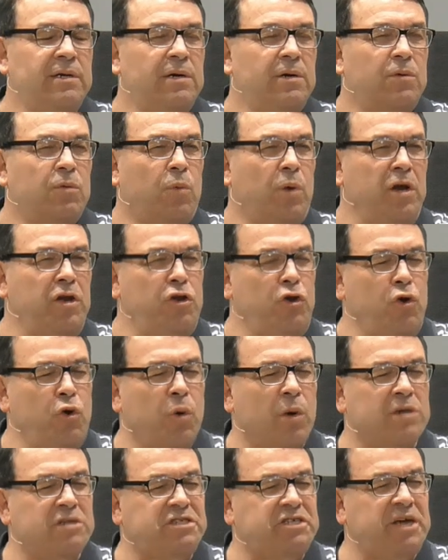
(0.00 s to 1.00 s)
When you
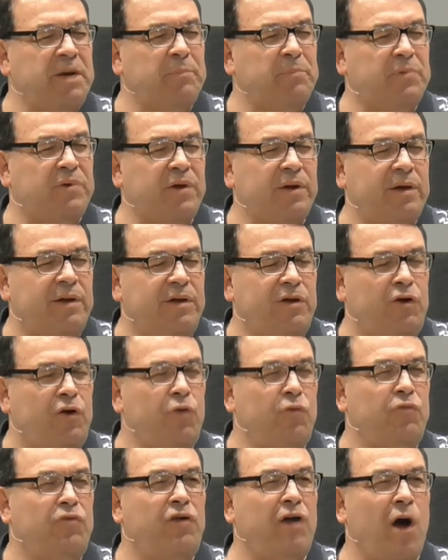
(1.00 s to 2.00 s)
are tempted, you
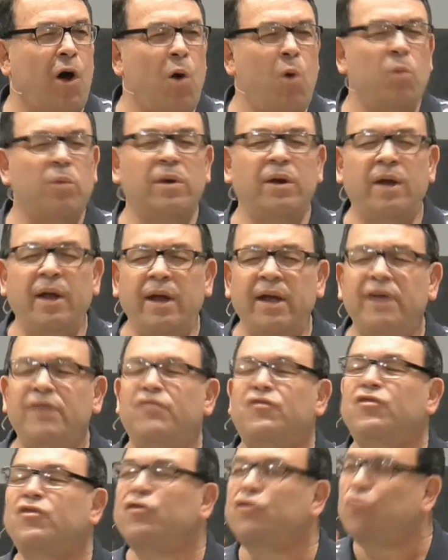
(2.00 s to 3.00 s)
don't need
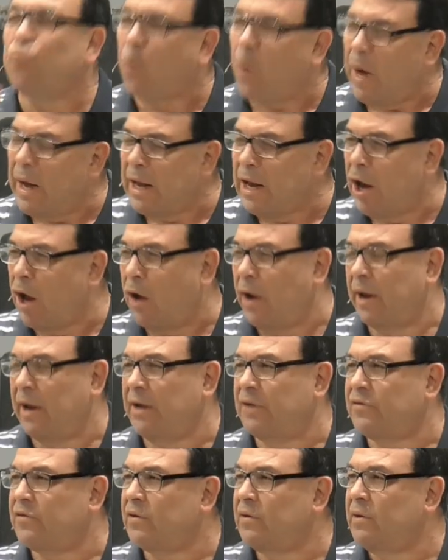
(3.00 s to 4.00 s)
to dwell on it.
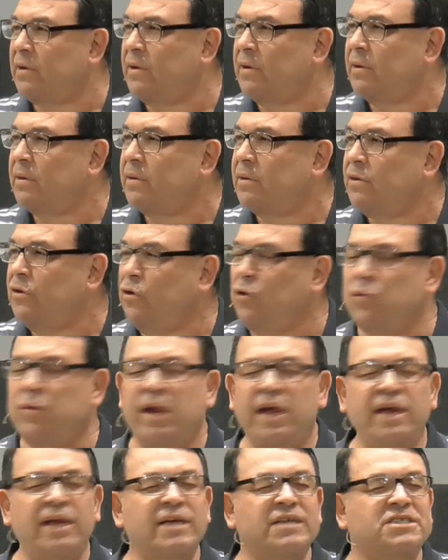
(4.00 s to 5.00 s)
You
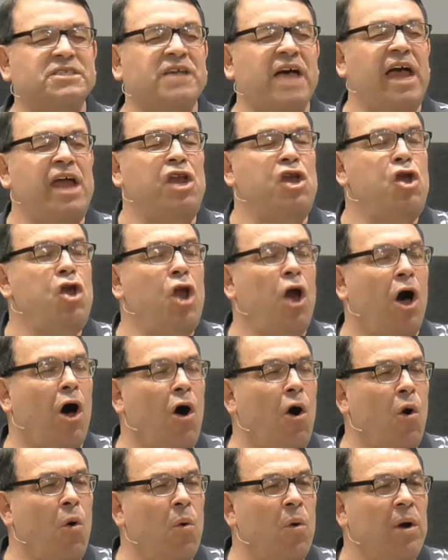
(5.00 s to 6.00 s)
need to say
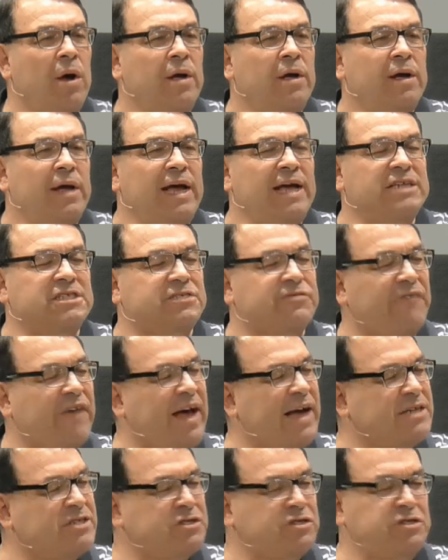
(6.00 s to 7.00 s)
no as
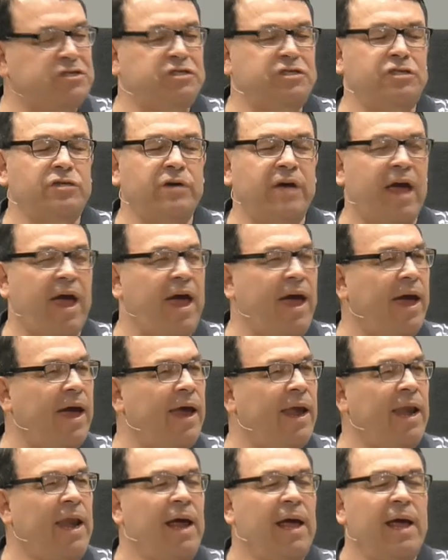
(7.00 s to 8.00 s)
fast as you
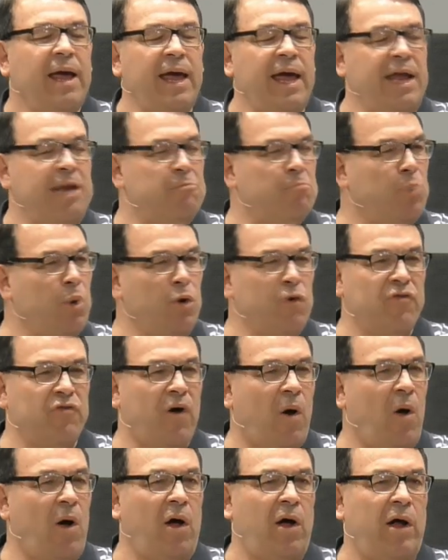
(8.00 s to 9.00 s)
can and move
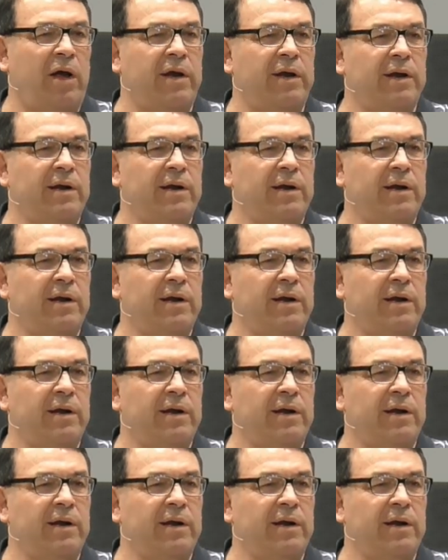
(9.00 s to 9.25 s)
on.